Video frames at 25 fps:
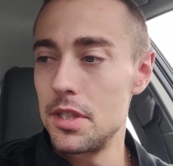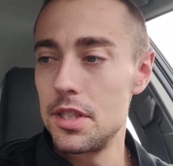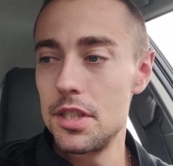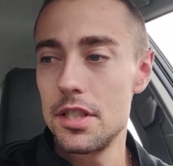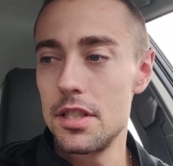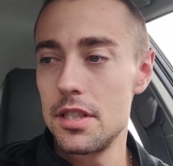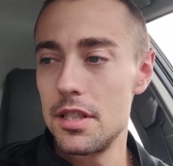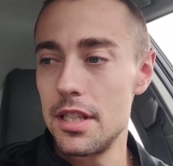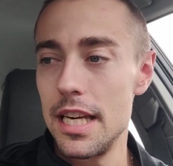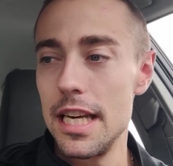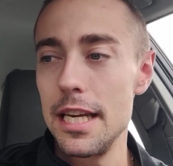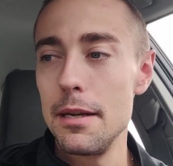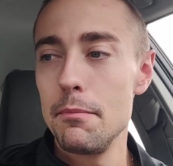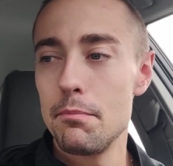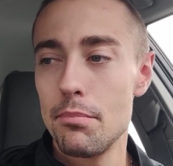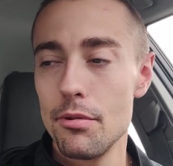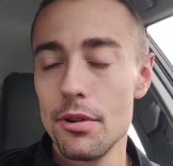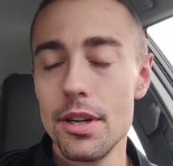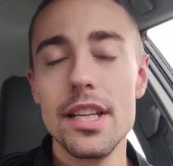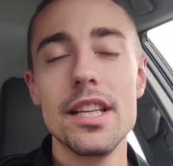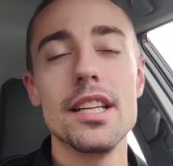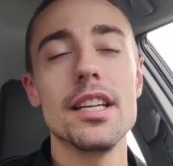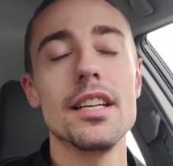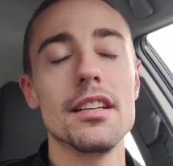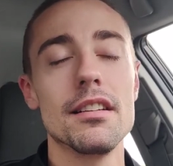just keep
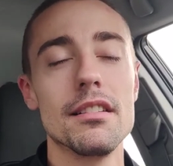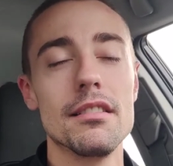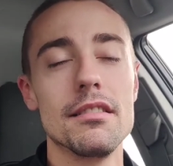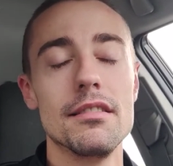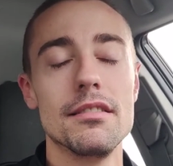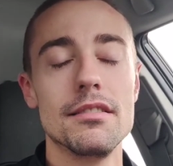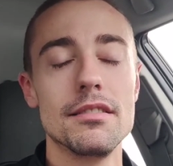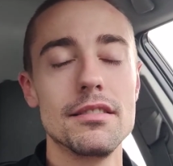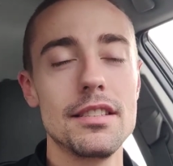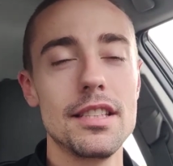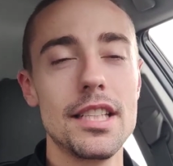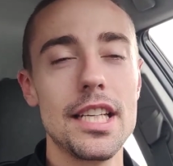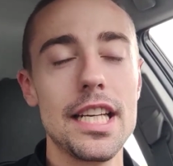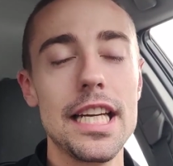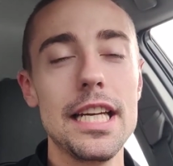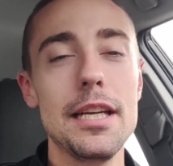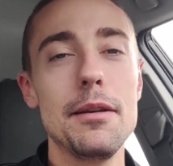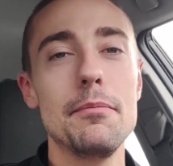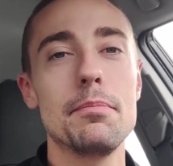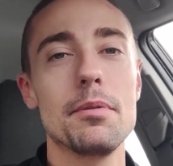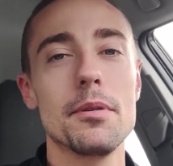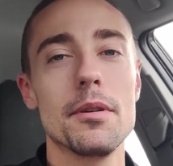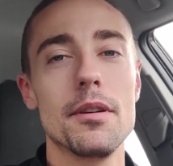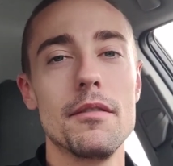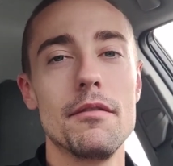breathing,
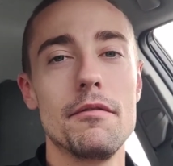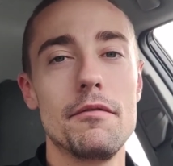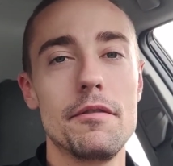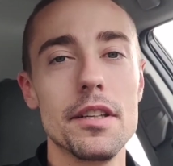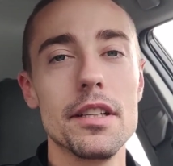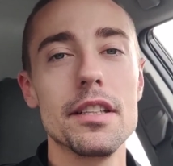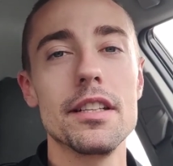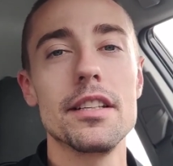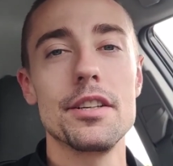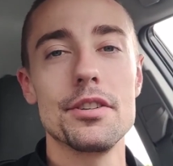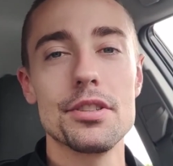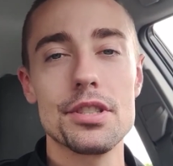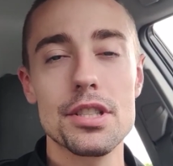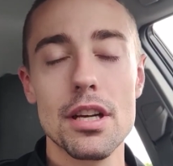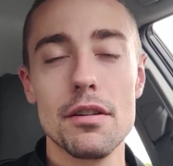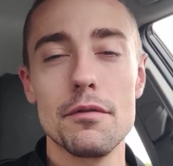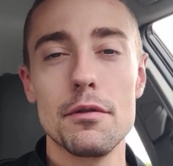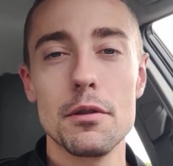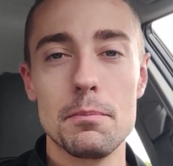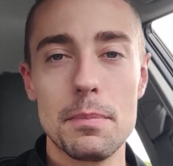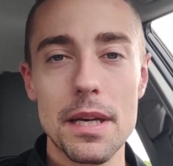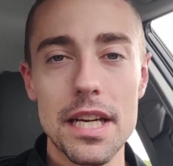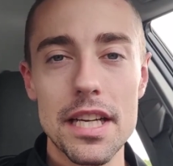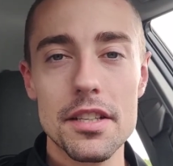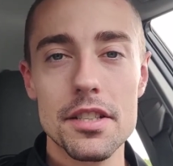keep filling
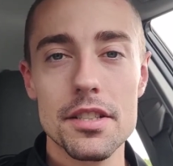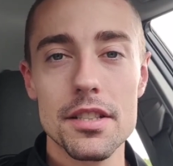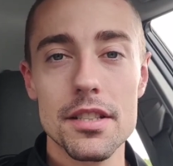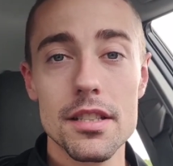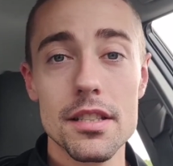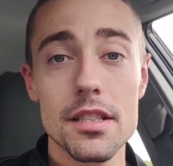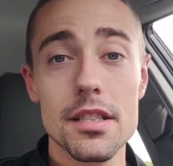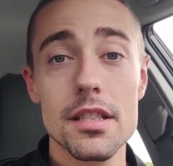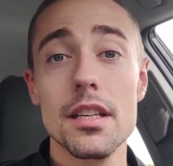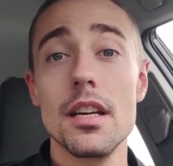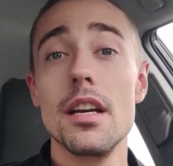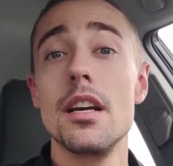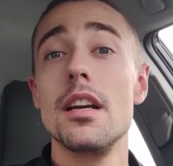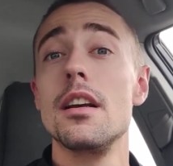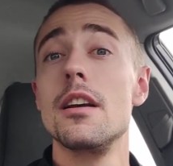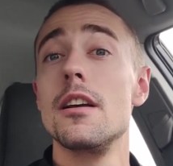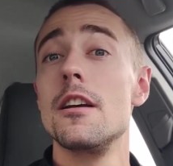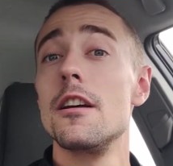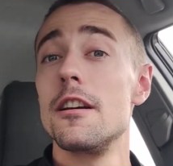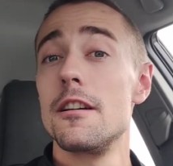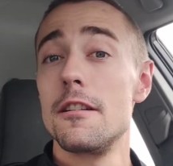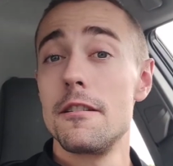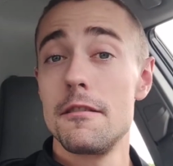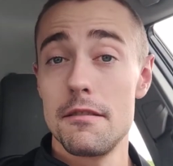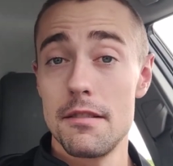yourself with patience.
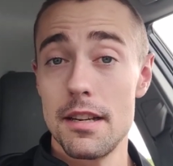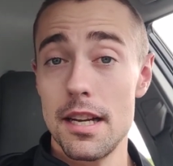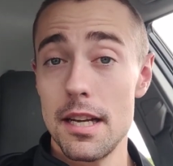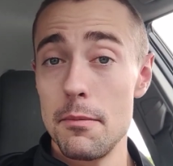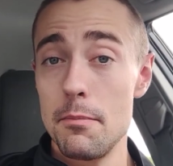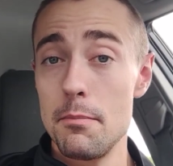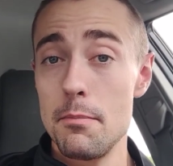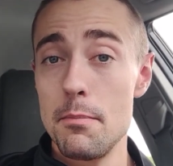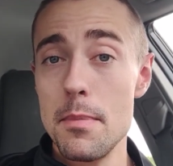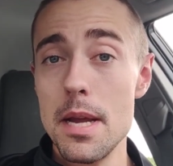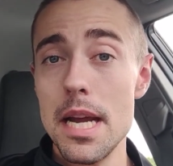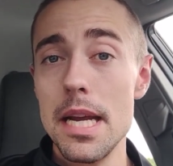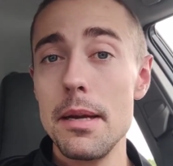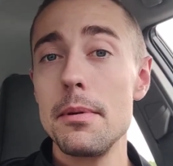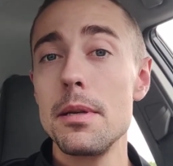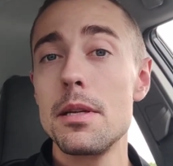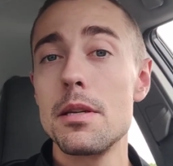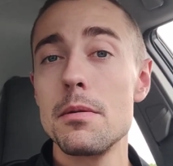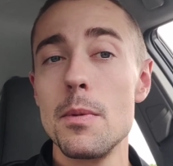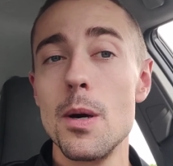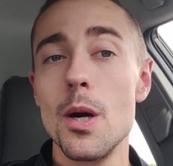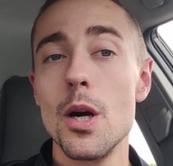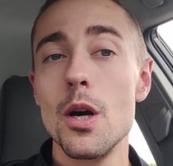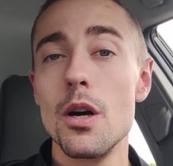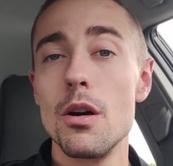Maybe
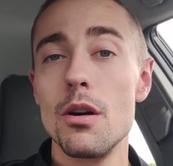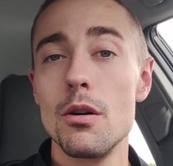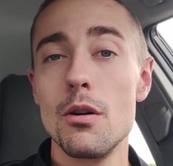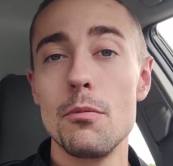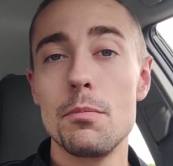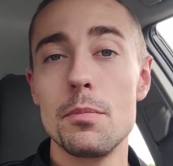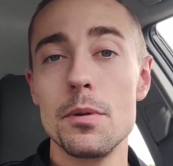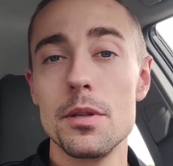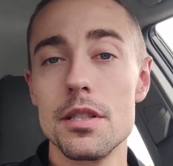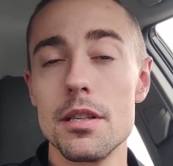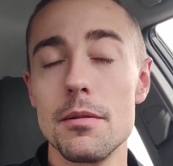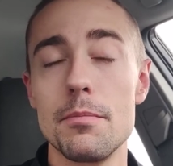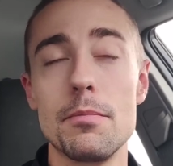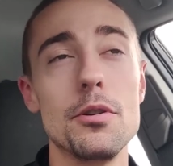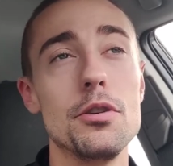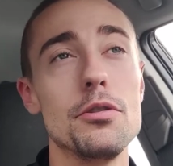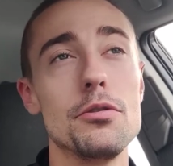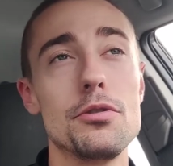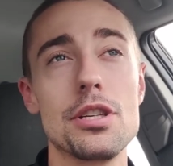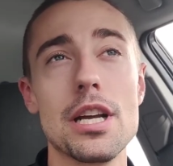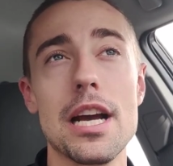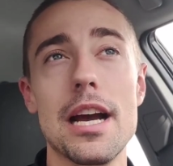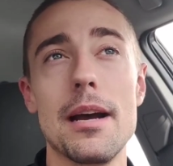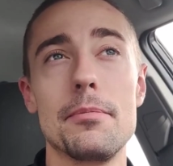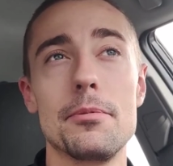tomorrow opens up a
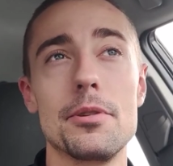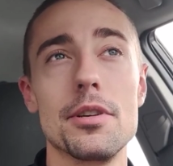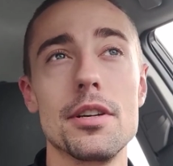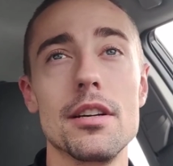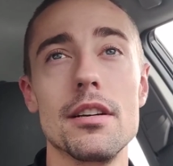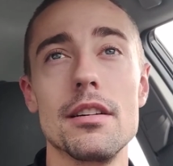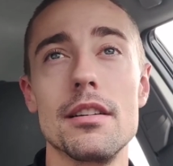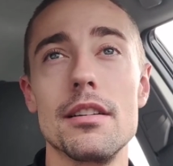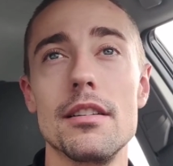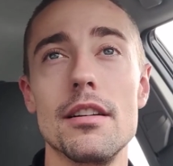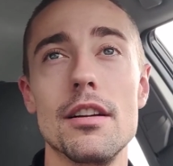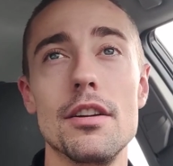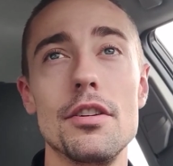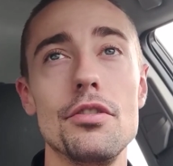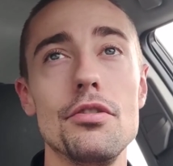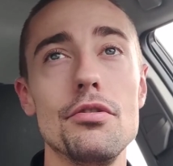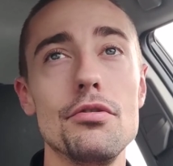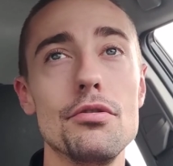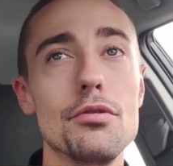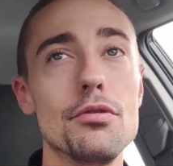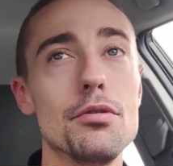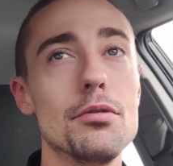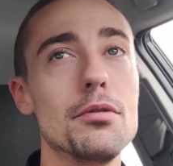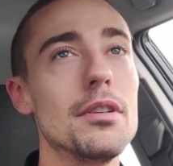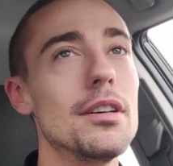new chapter, a
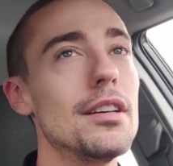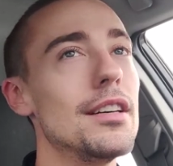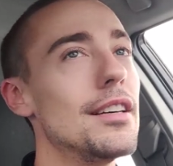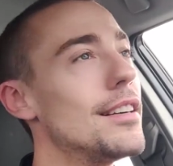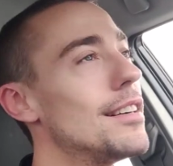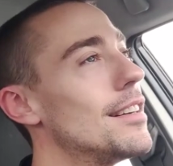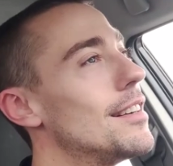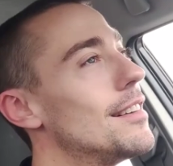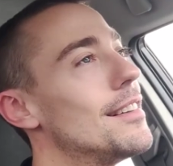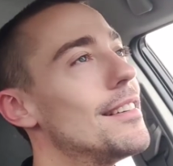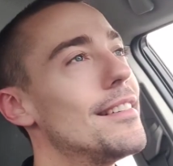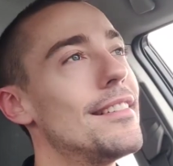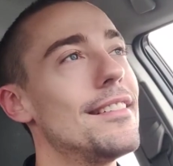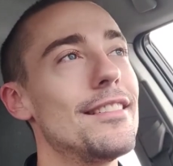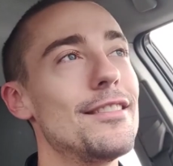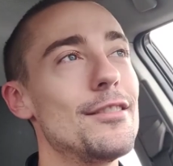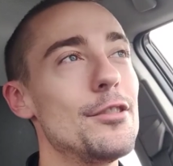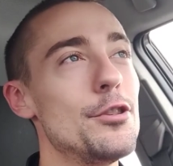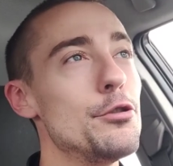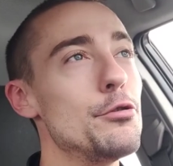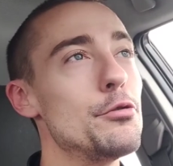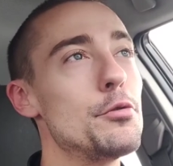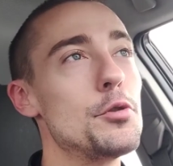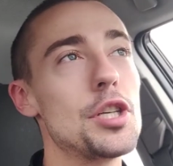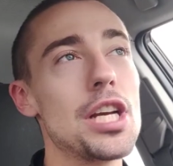new
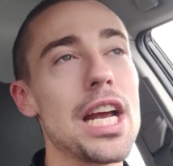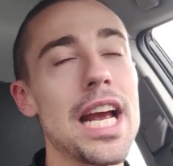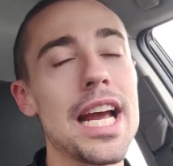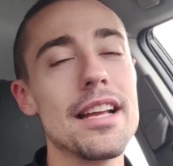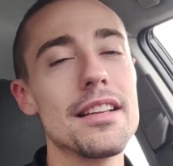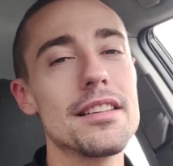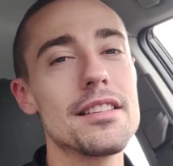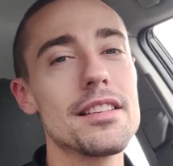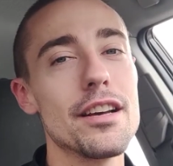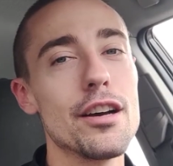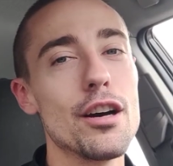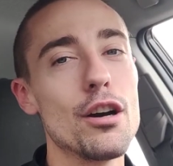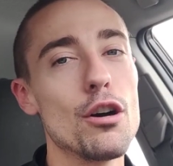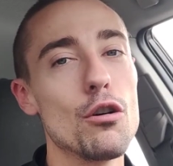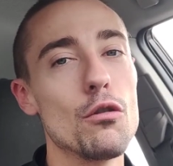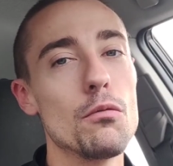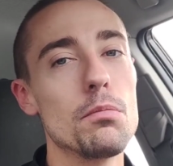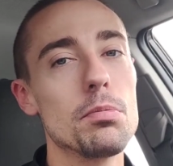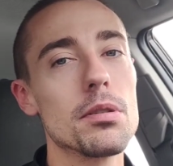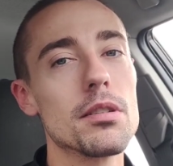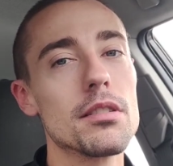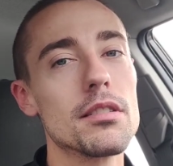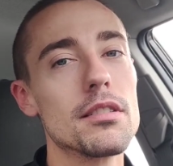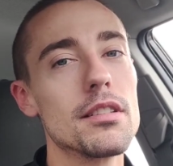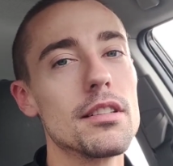new chance at
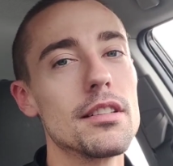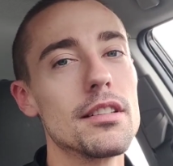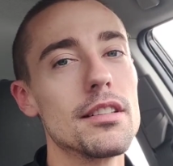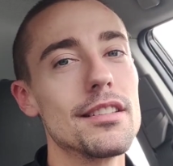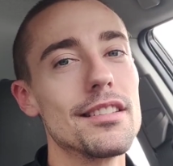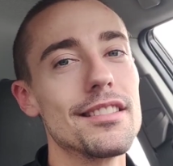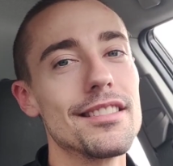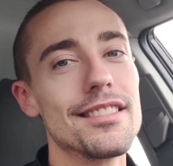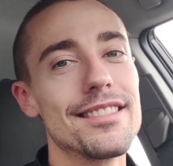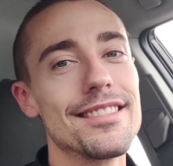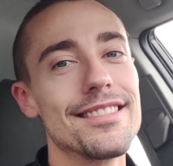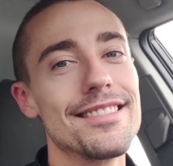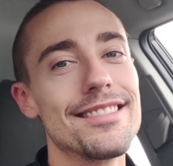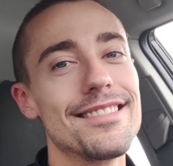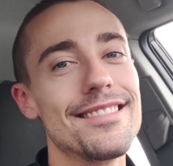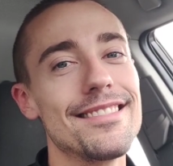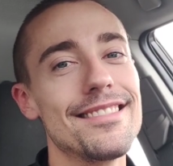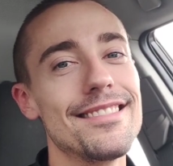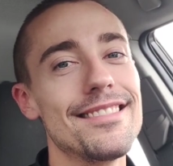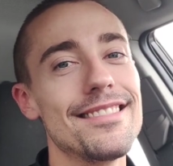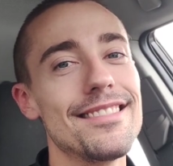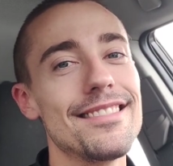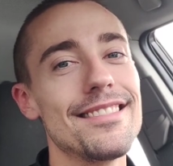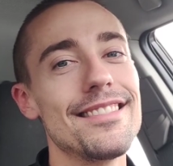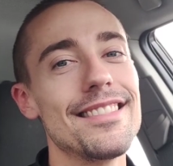hope
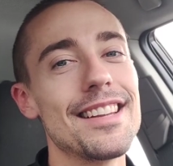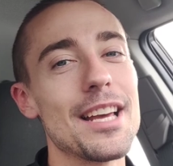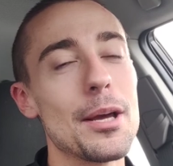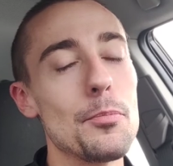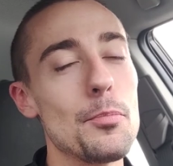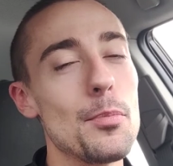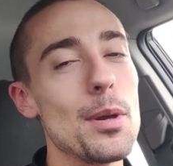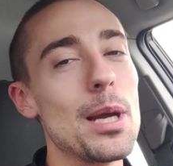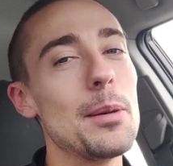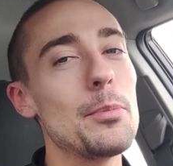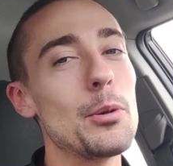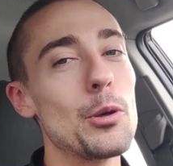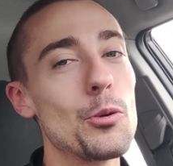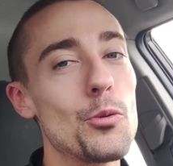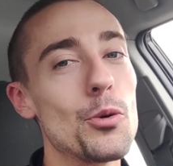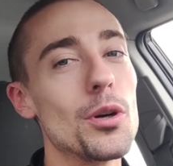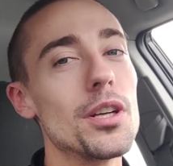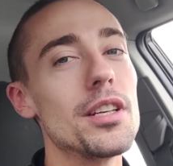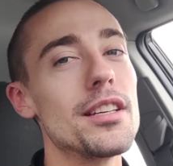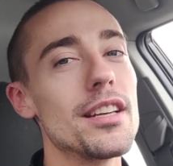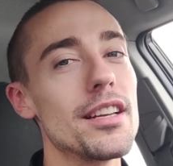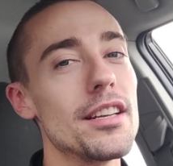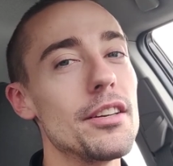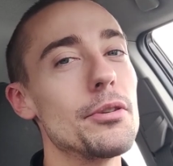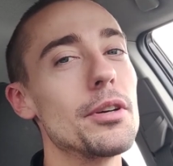that maybe
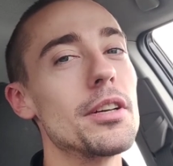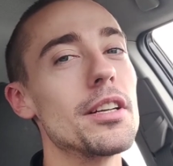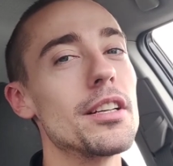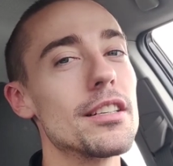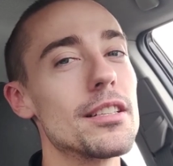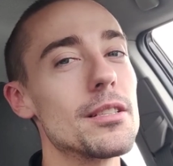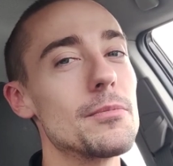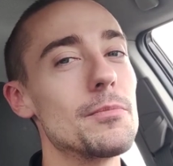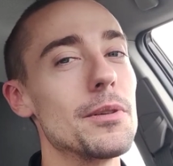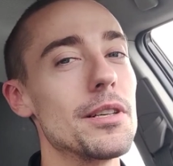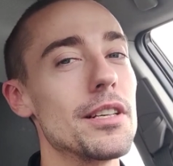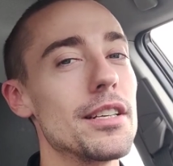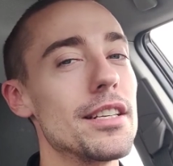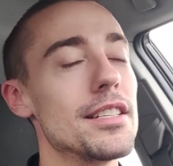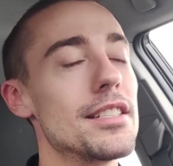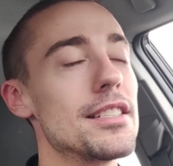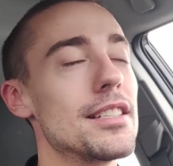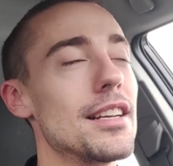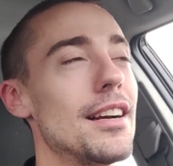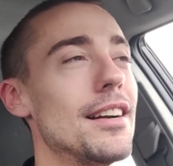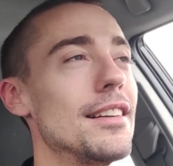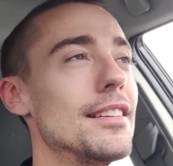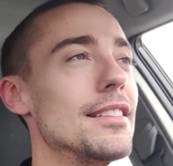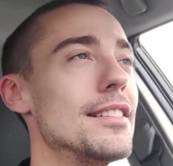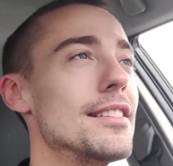one day you could experience
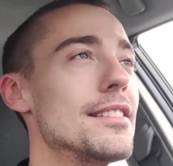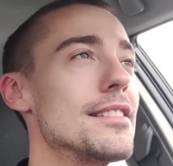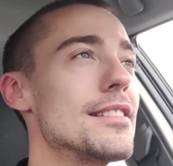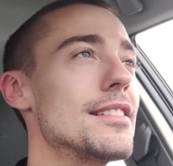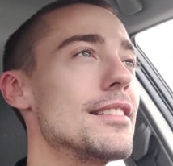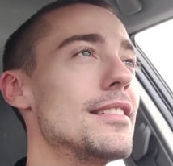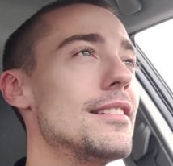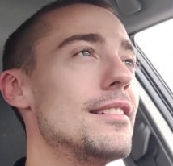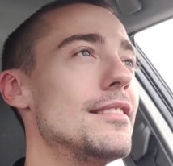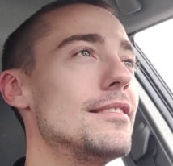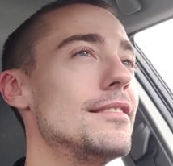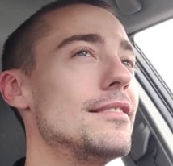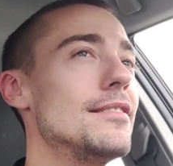silence.